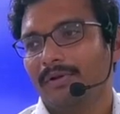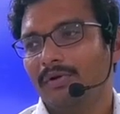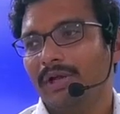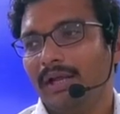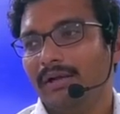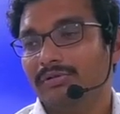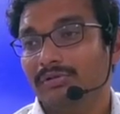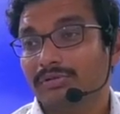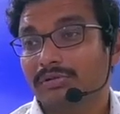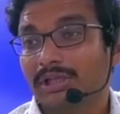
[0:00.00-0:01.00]
Okay,
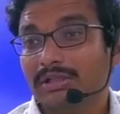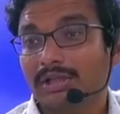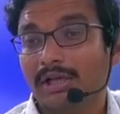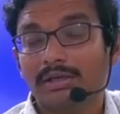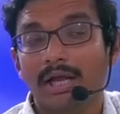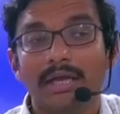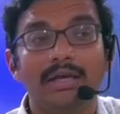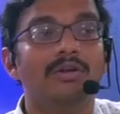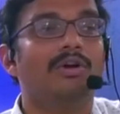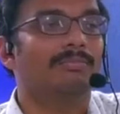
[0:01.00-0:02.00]
so things are
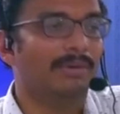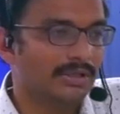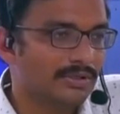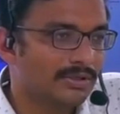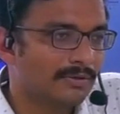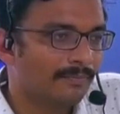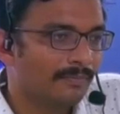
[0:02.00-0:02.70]
highly complex.